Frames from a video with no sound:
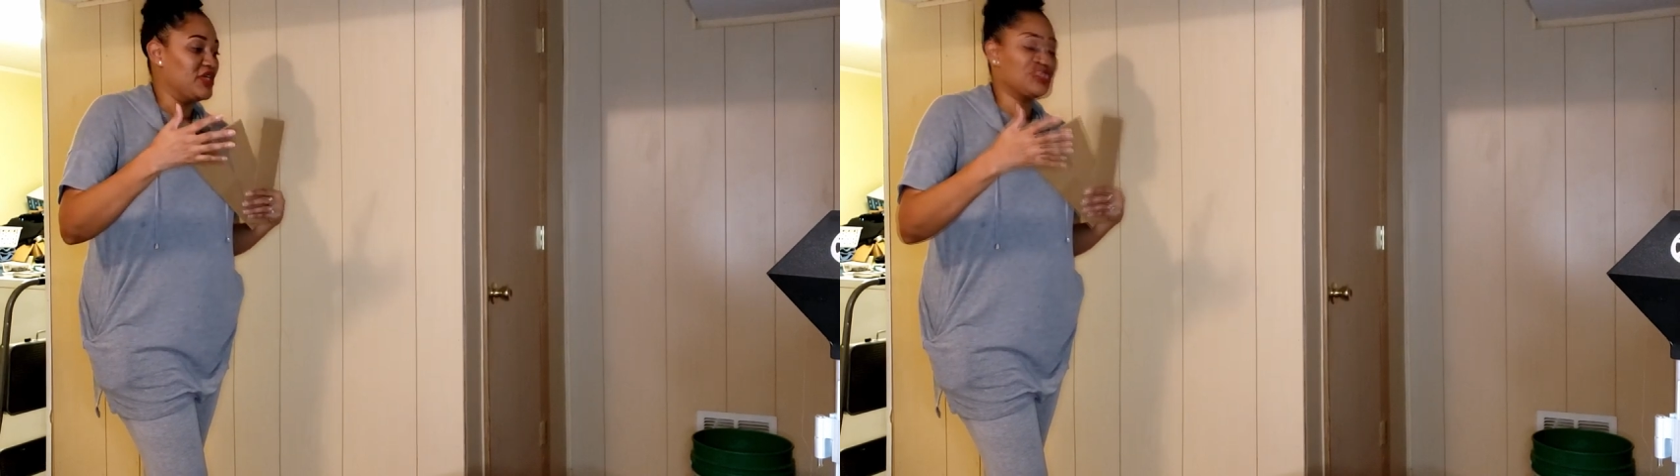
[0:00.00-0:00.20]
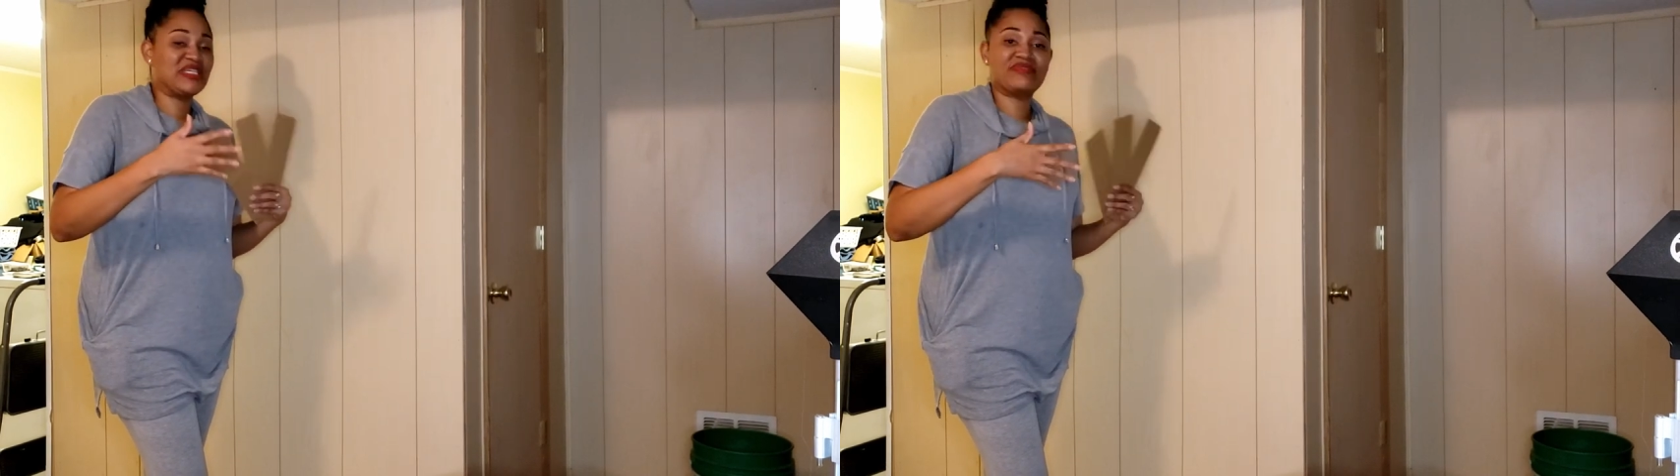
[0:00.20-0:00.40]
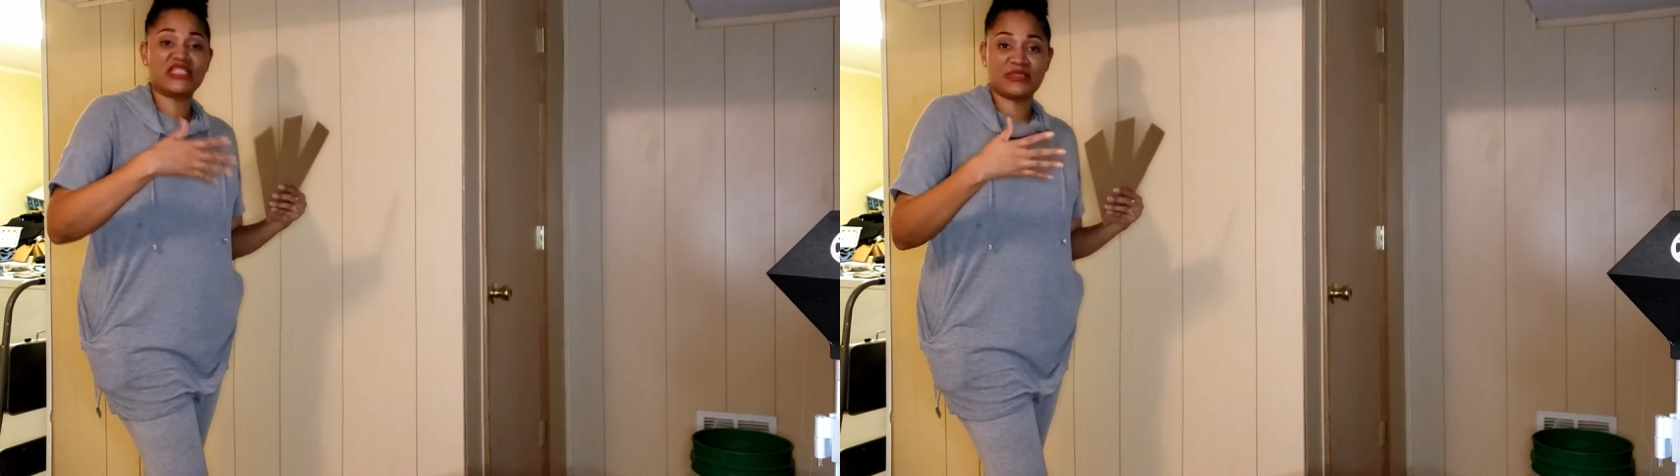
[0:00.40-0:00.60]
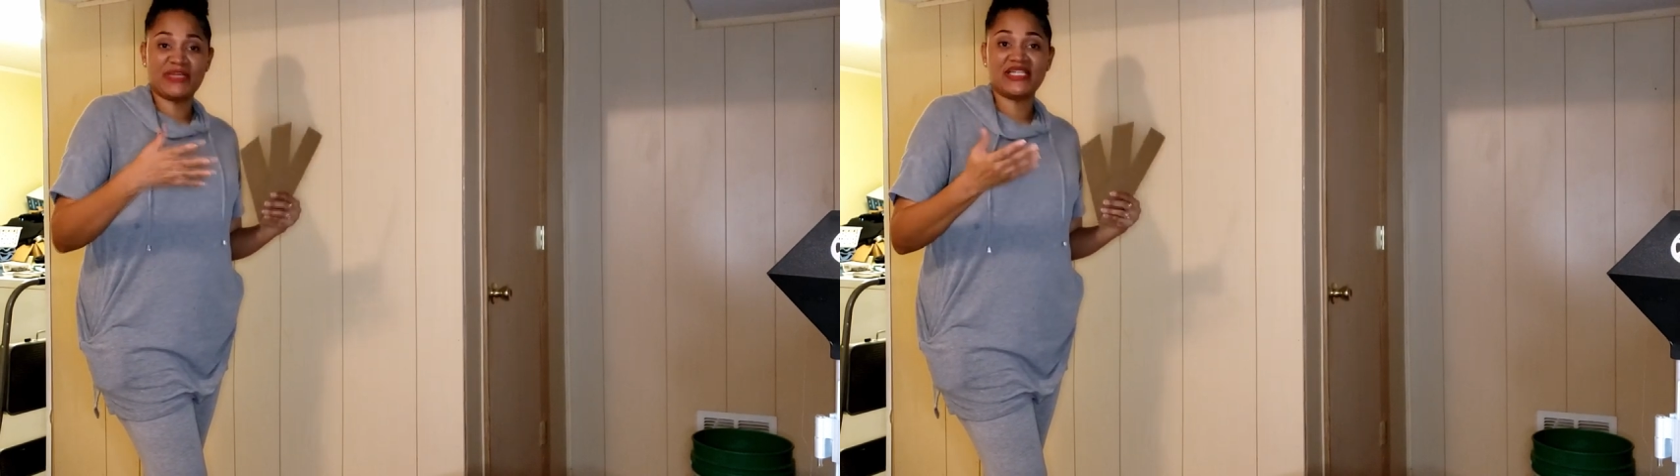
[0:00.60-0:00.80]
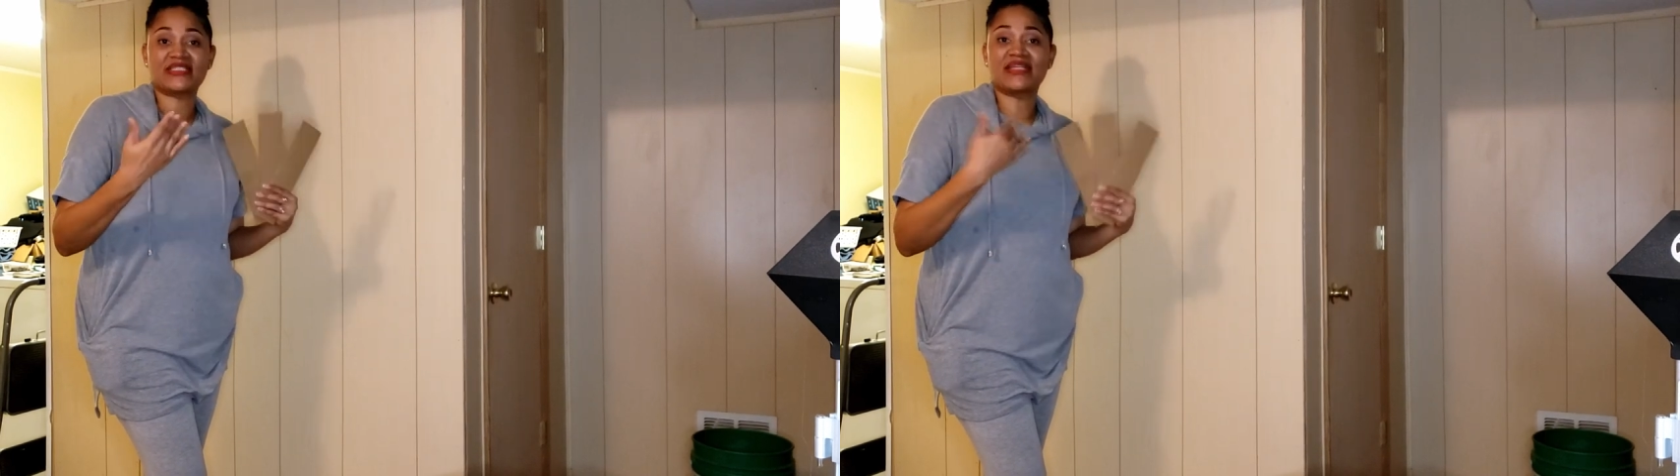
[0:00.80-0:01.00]
achieve the
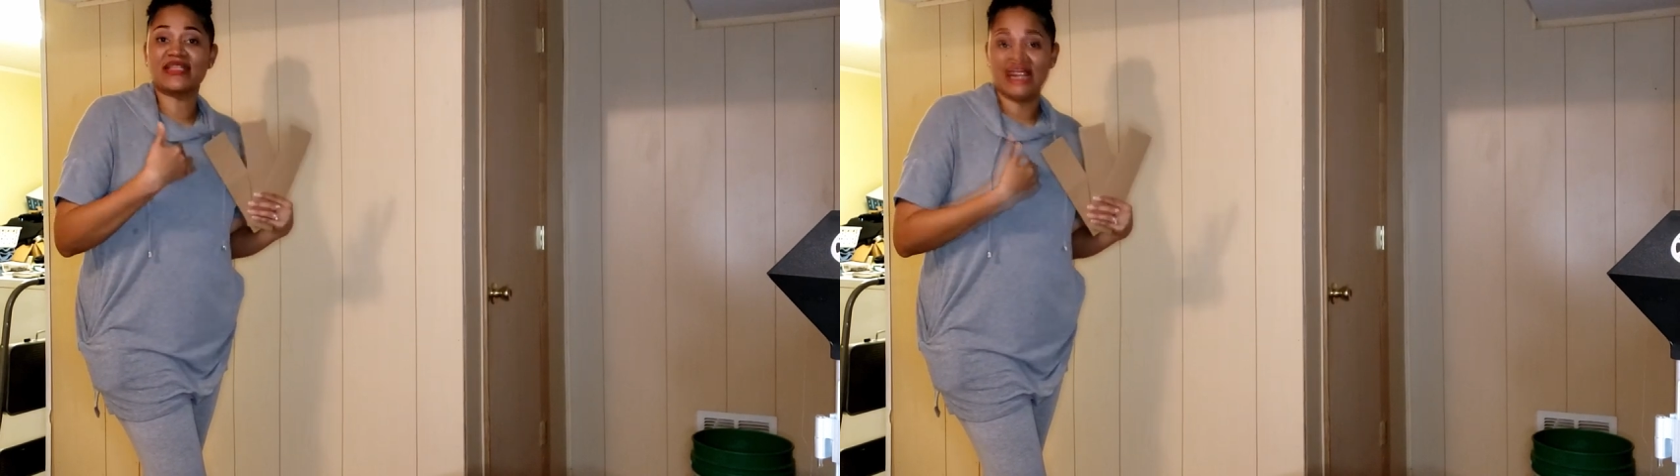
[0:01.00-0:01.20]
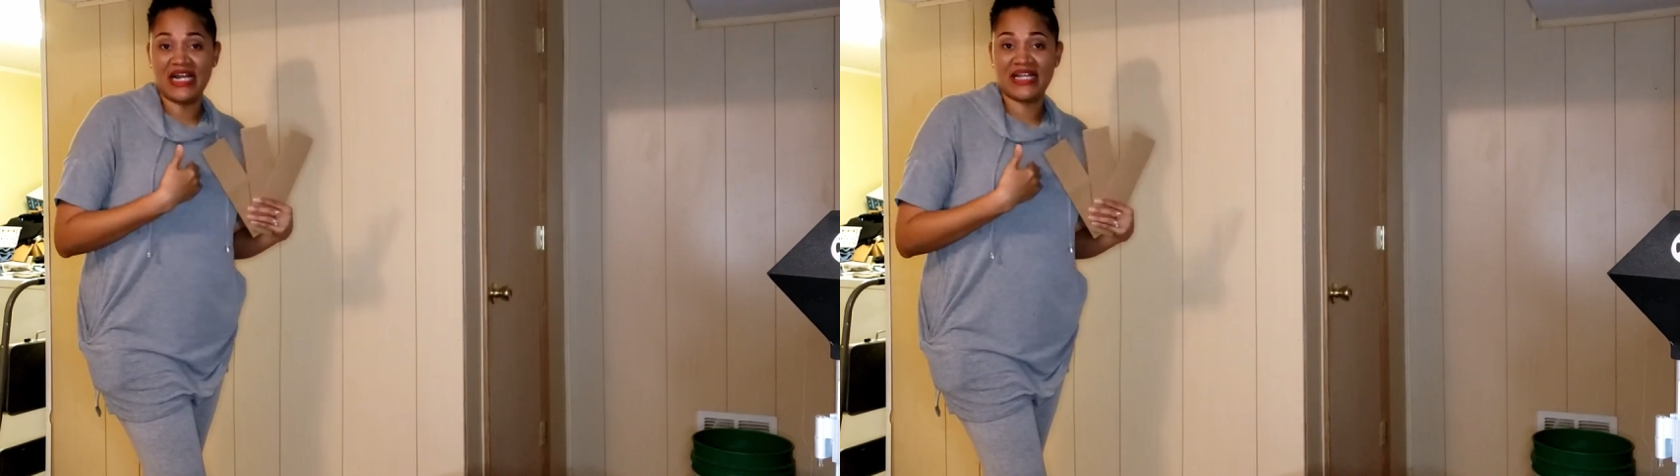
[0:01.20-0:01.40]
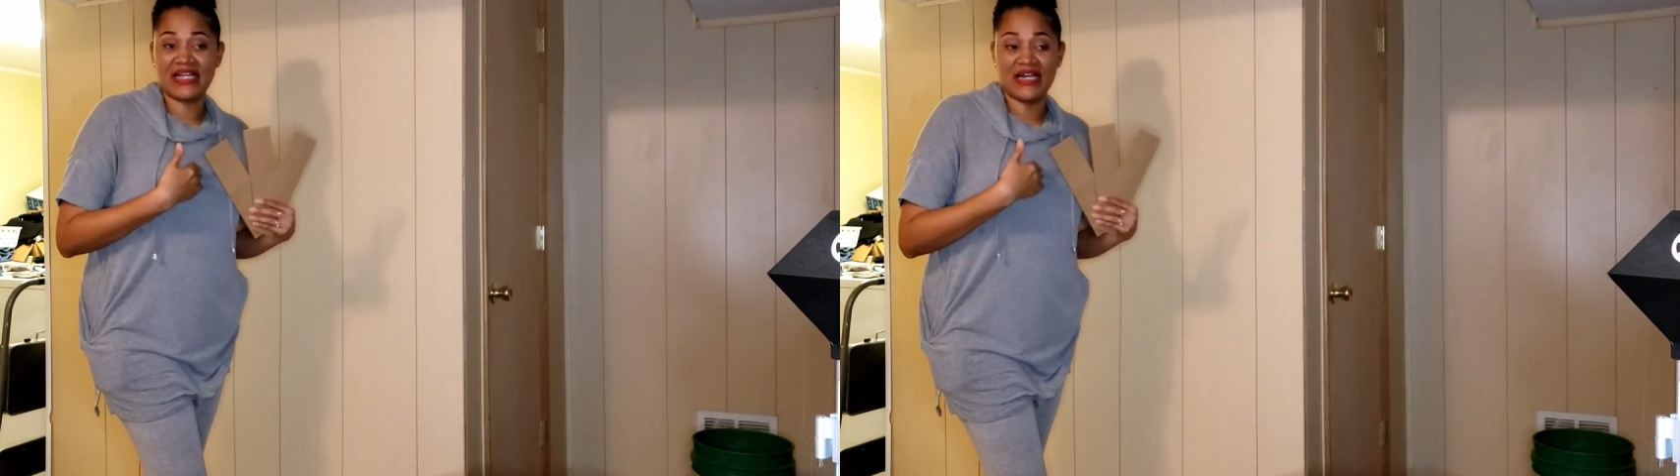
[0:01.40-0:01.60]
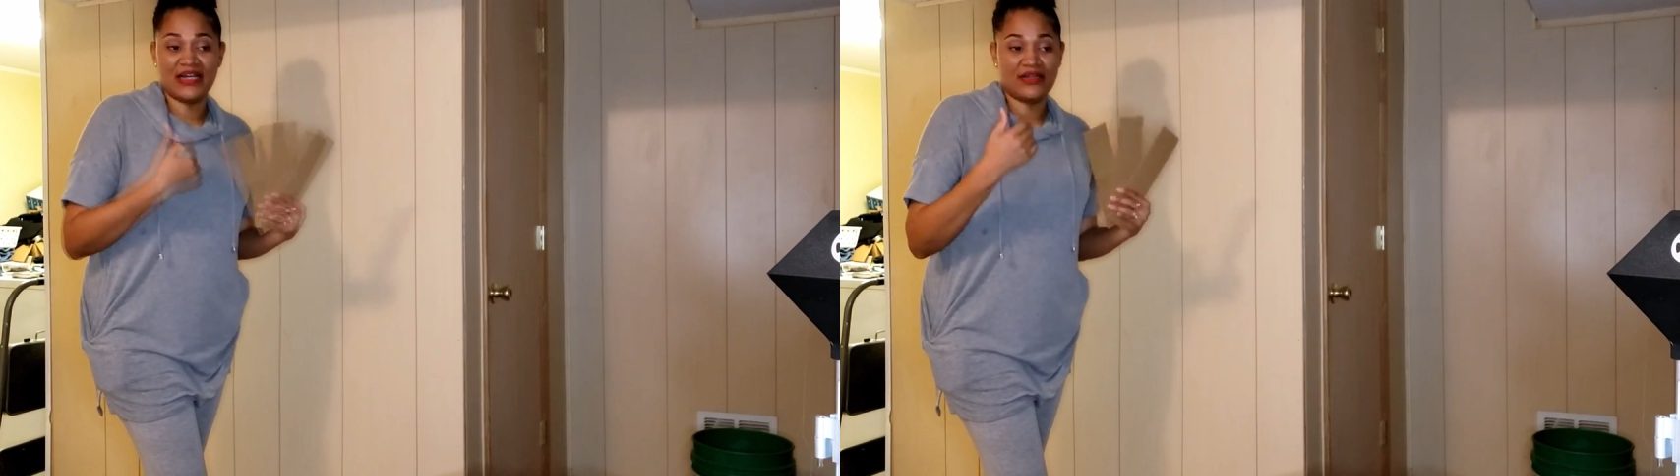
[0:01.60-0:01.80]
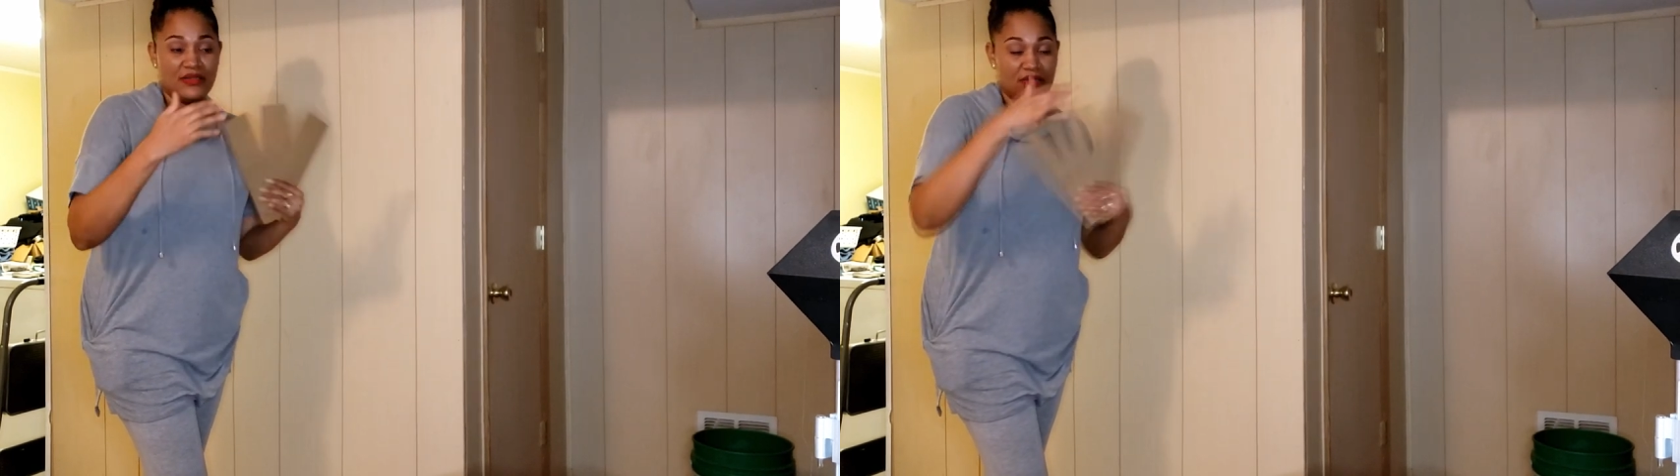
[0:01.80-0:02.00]
spacing that I
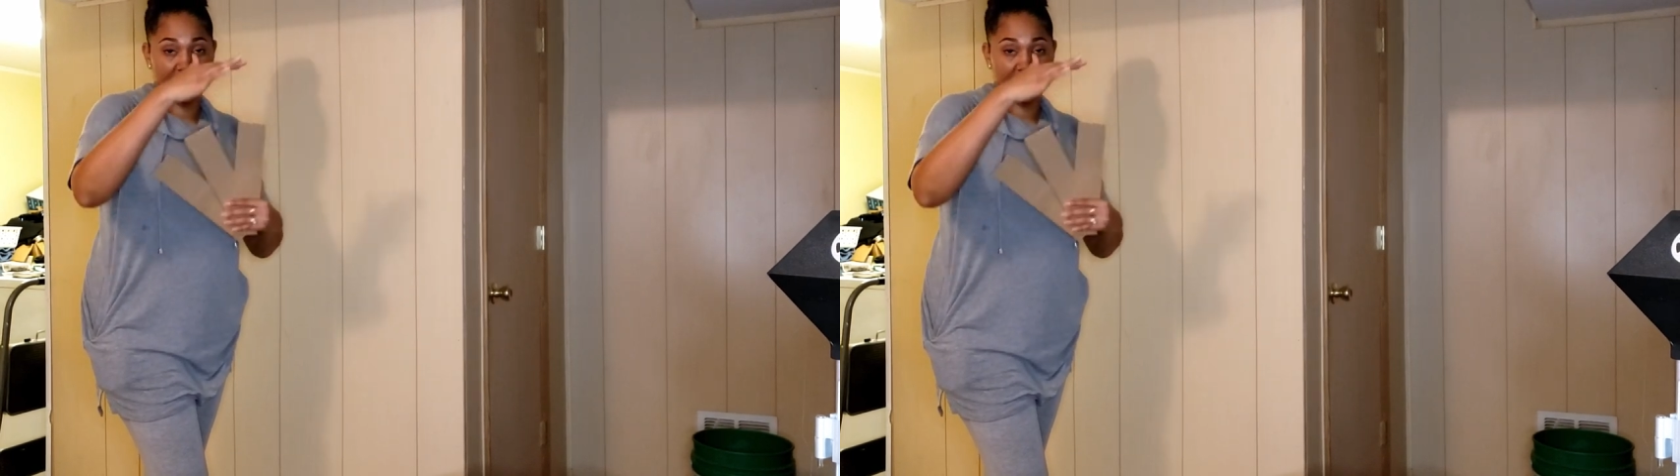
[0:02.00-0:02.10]
got,